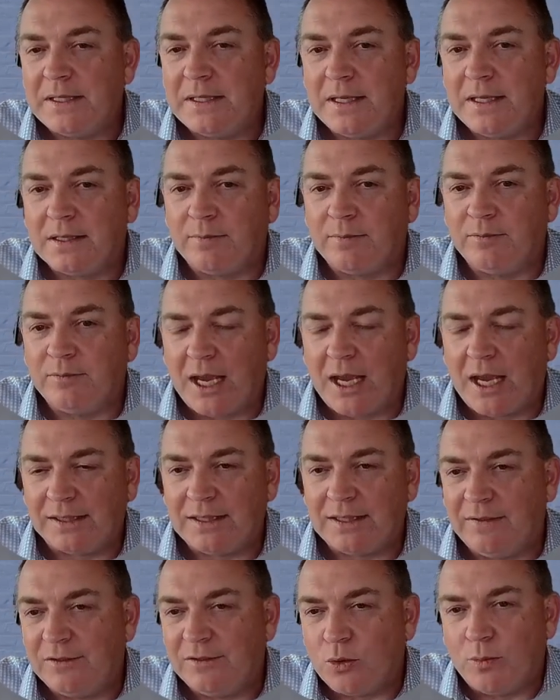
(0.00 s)
objectives
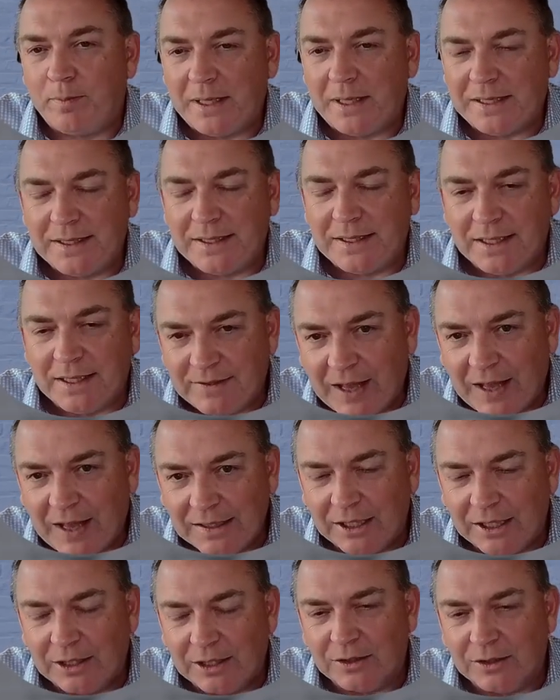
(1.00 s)
and business
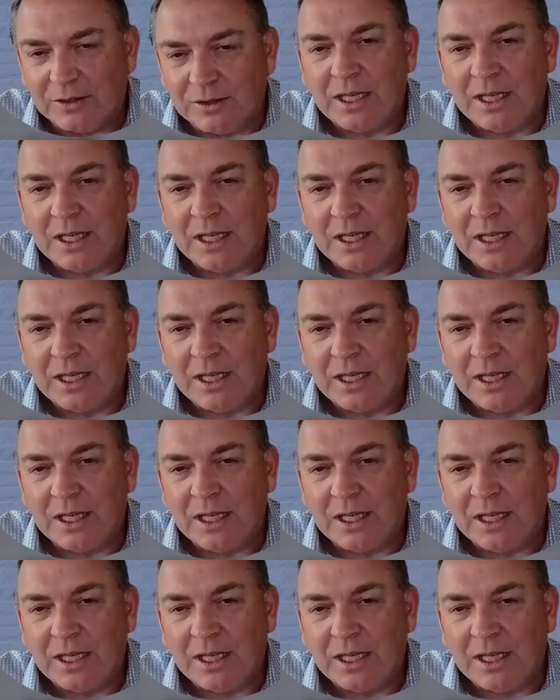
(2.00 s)
values?